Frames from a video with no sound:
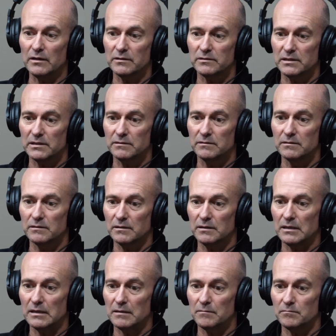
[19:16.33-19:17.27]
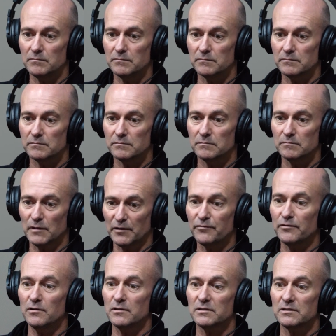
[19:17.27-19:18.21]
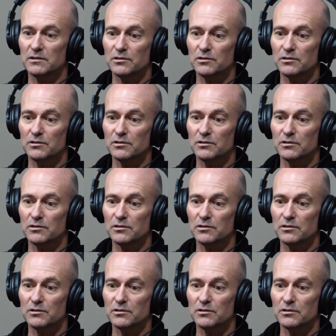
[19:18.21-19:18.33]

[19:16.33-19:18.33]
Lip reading: I did my first